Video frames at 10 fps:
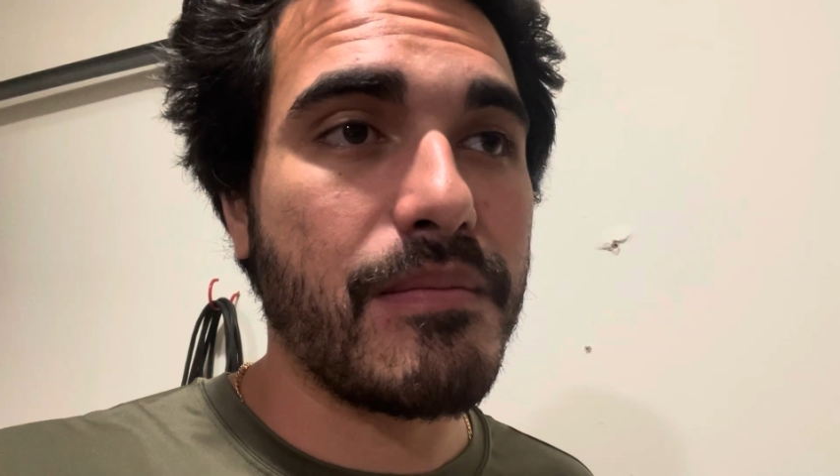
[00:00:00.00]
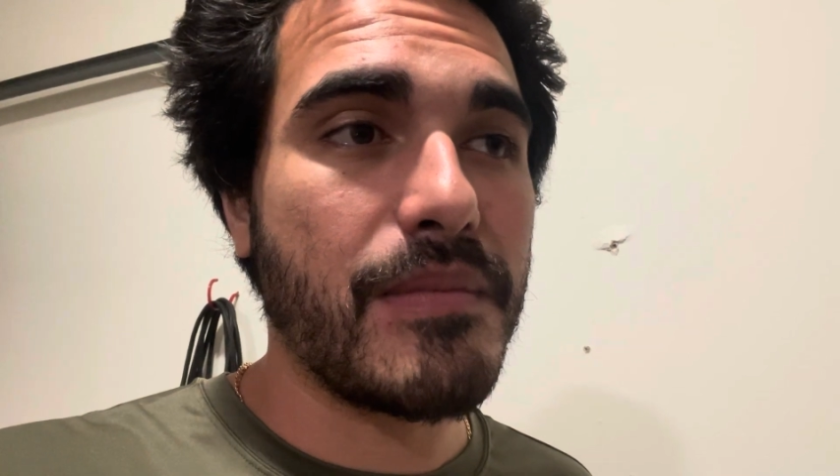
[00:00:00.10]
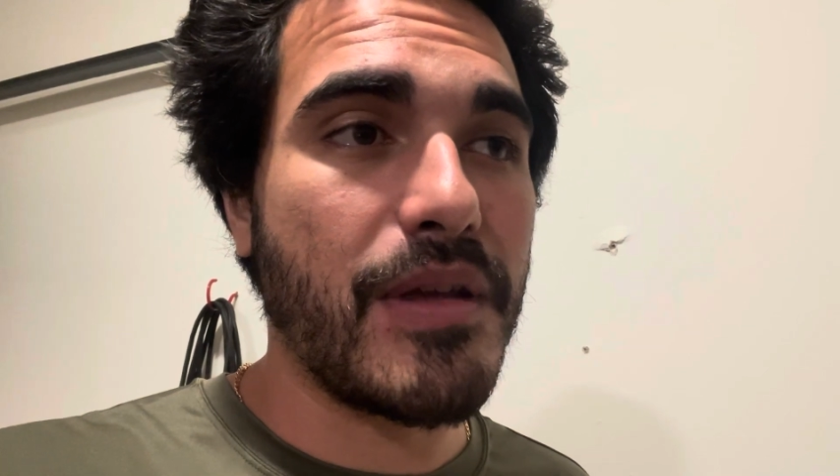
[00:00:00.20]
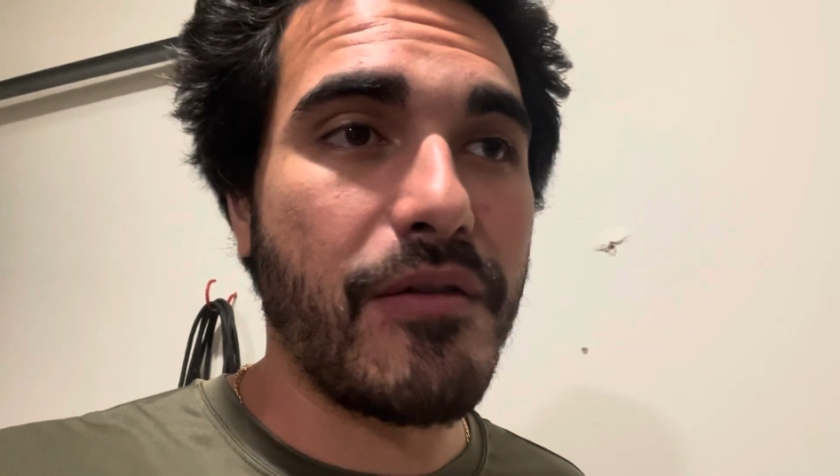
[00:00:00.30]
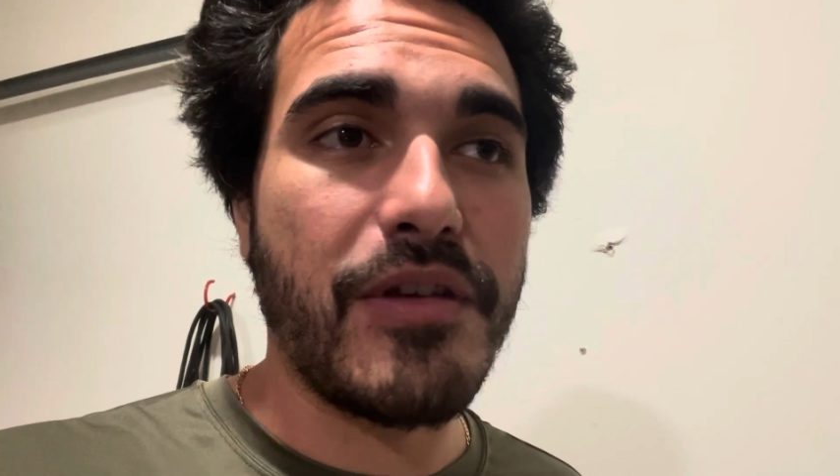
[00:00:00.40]

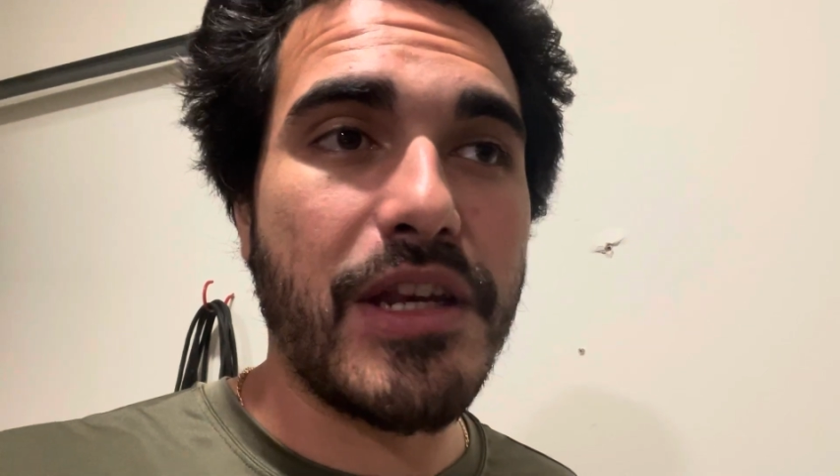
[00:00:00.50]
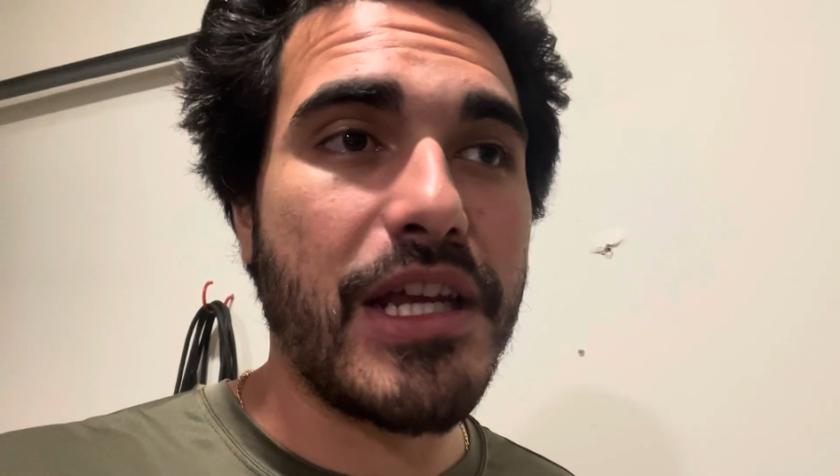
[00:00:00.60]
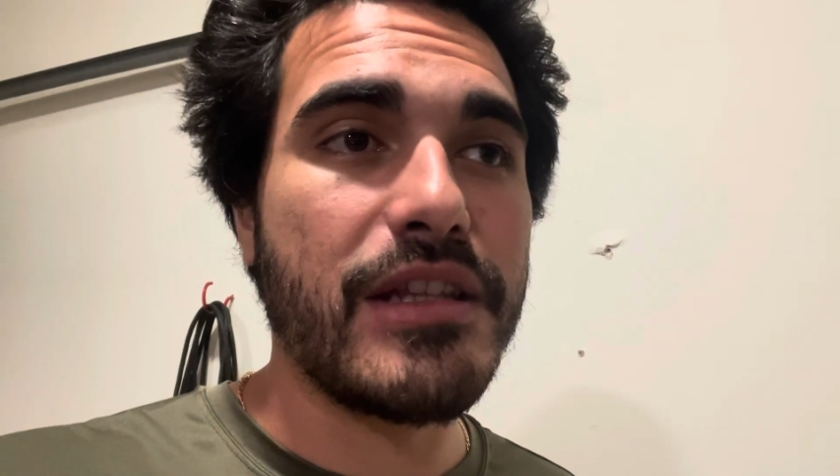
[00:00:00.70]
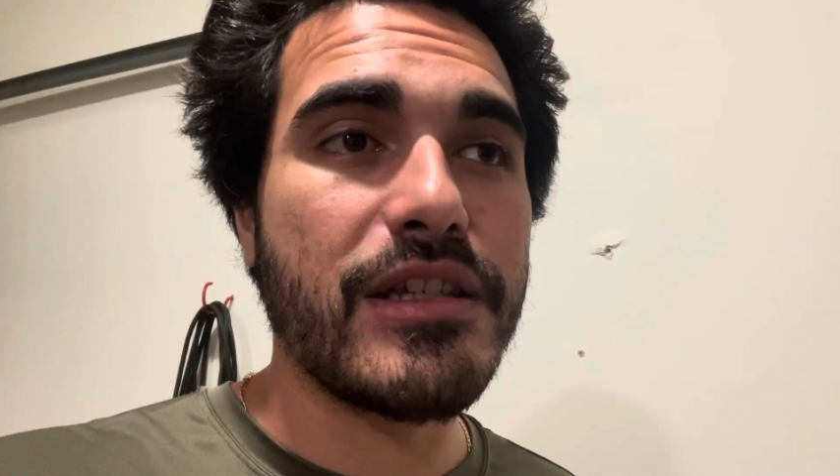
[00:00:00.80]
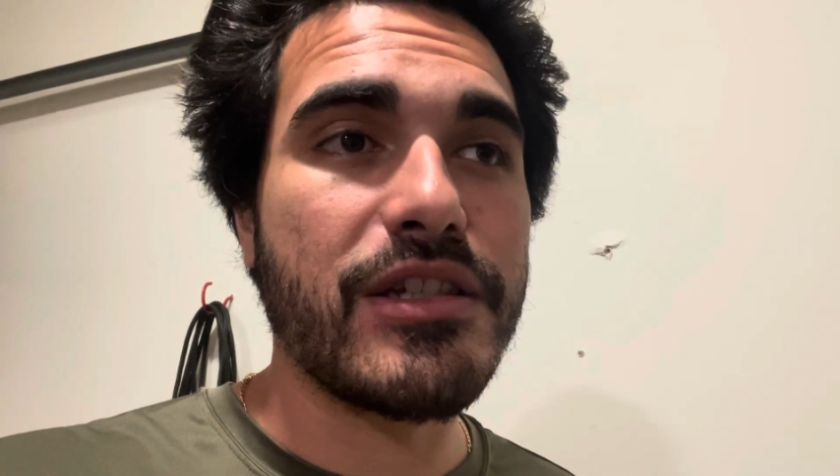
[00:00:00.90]
If you
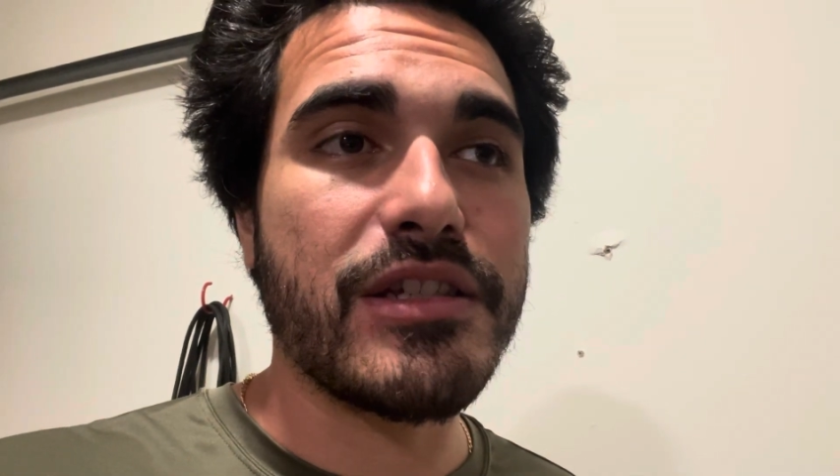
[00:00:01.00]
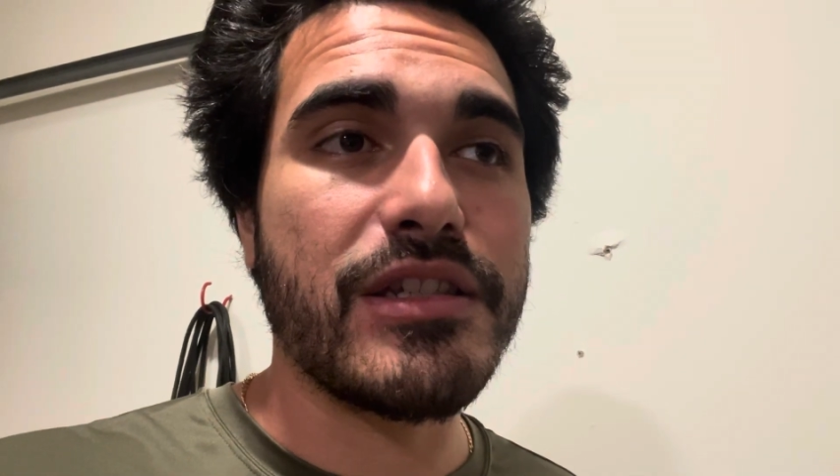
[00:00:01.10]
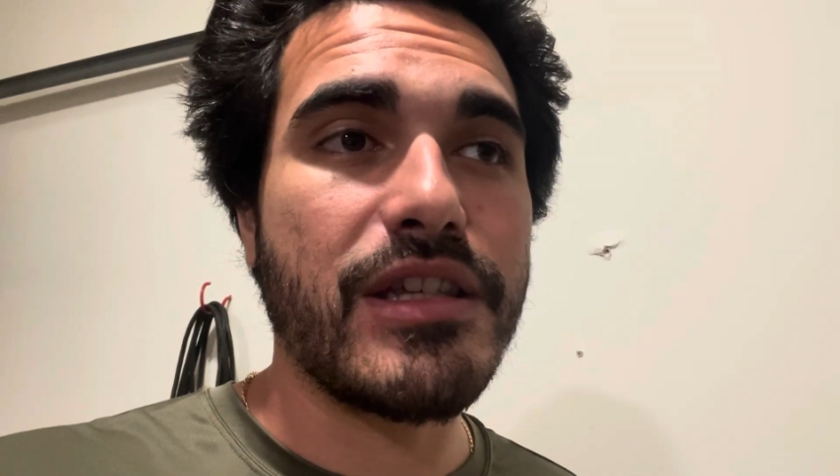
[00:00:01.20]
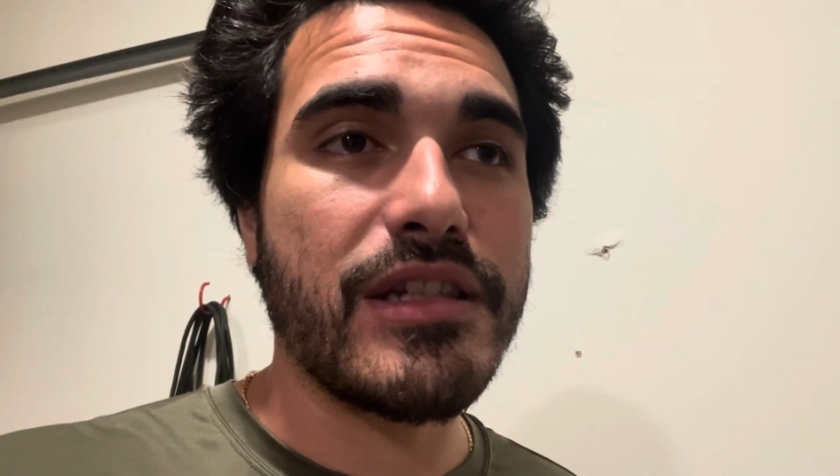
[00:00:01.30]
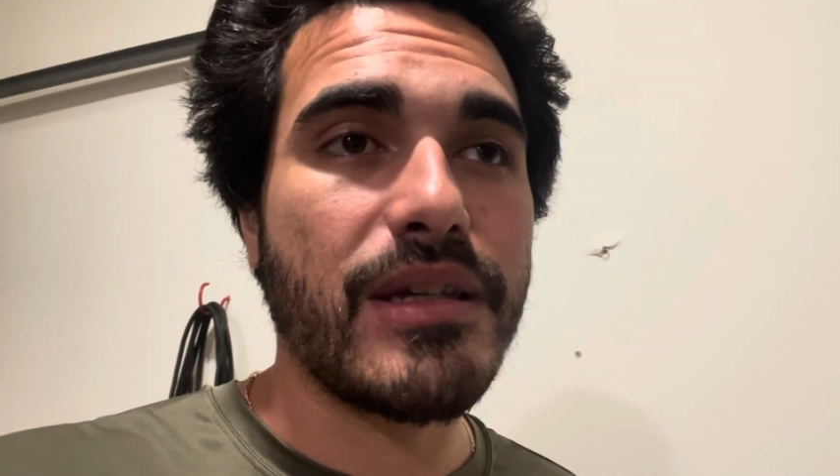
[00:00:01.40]
need to just stick